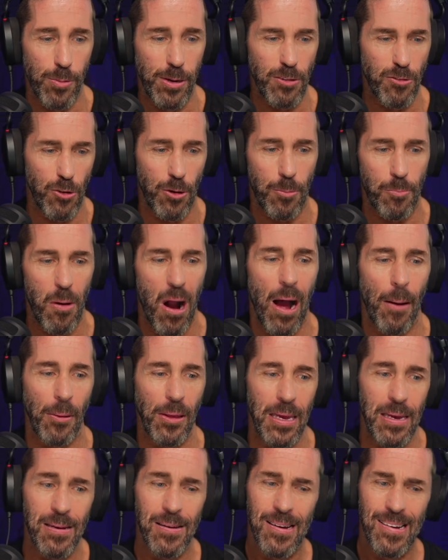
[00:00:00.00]
We should
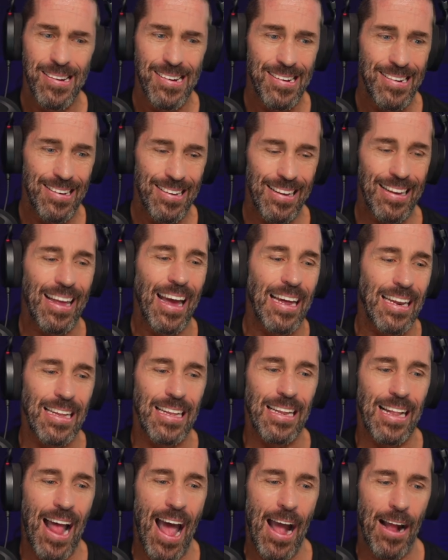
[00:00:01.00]
probably get
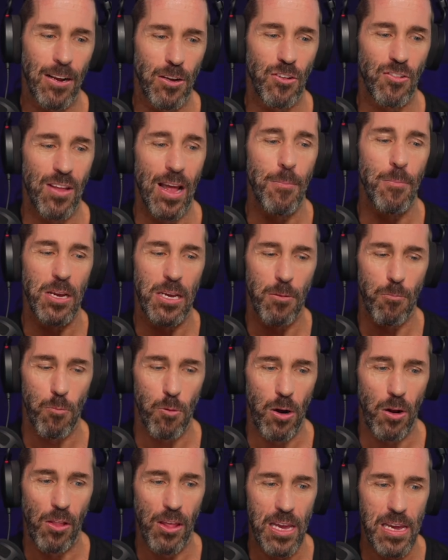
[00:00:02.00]
into that because then we can
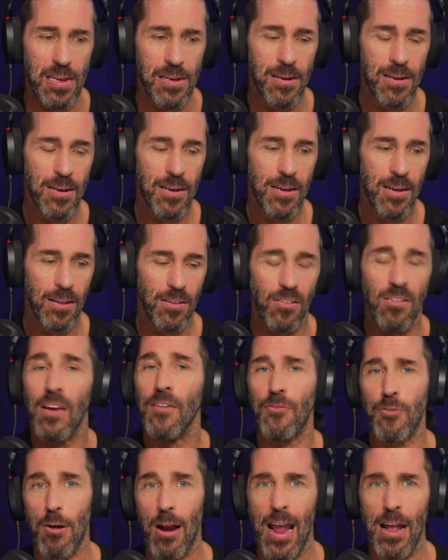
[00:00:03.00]
really
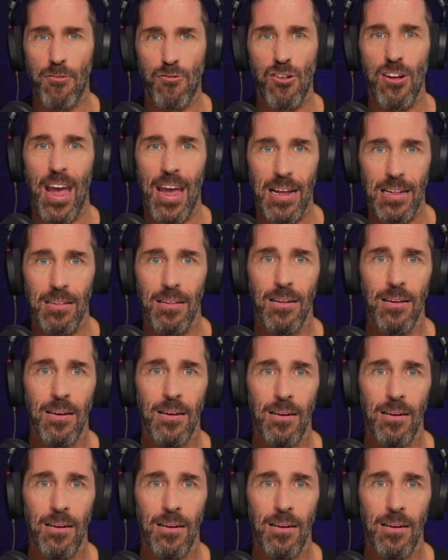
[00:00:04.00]
differentiate